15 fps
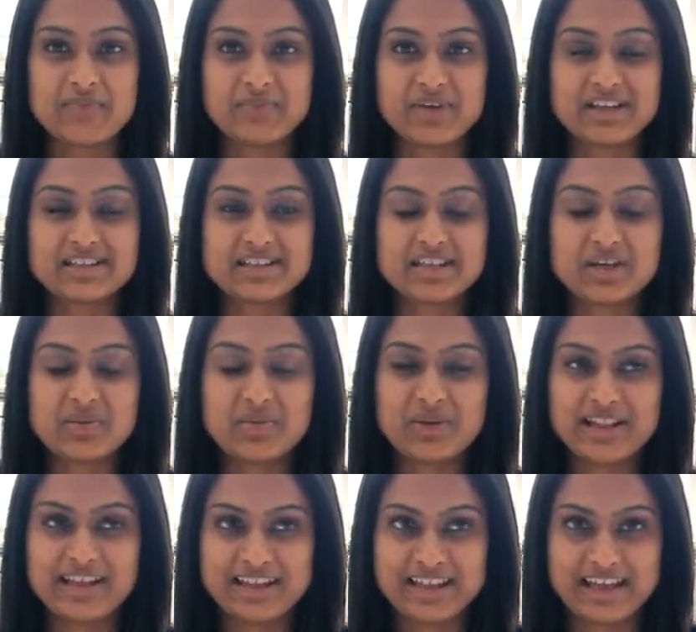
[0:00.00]
it's
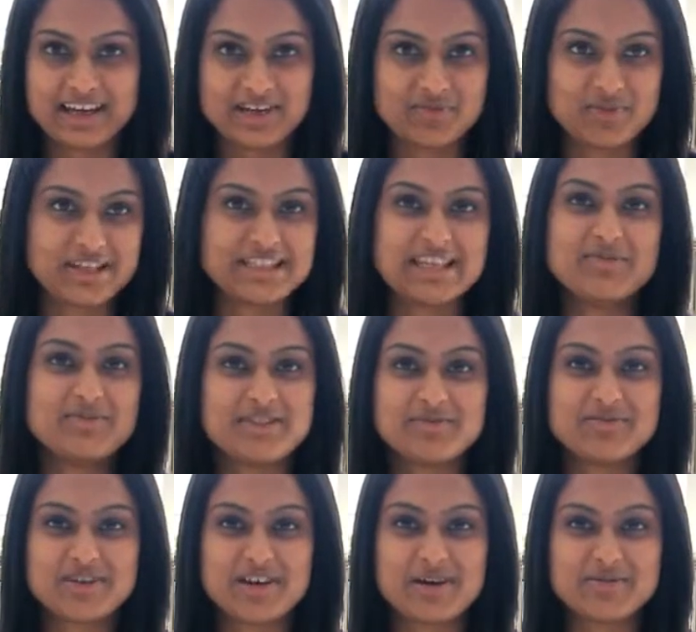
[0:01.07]
completely out of my depth
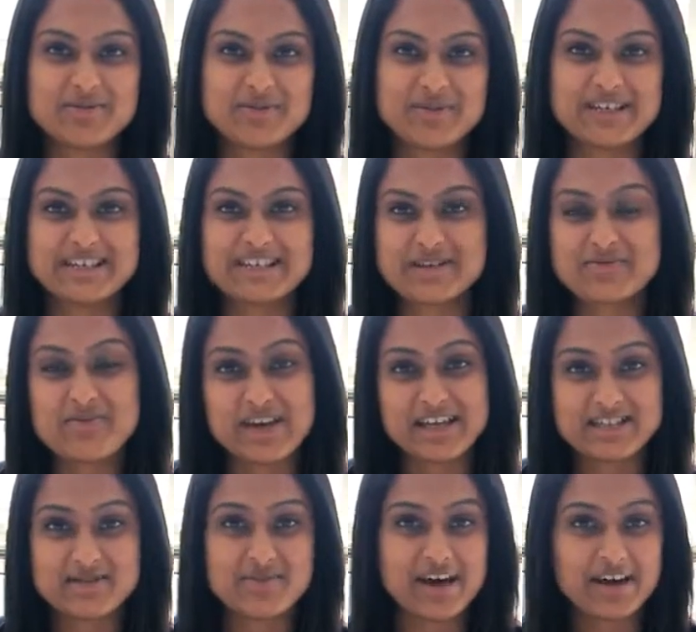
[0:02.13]
sometimes because
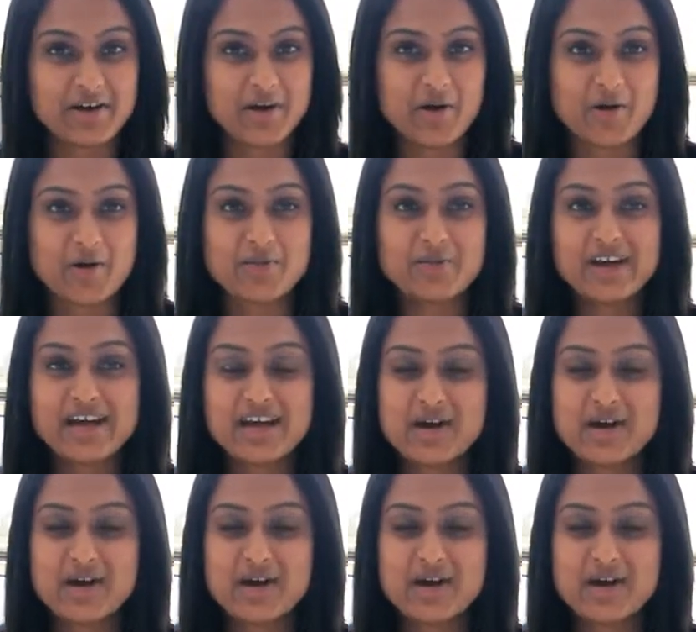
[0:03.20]
compared to back home,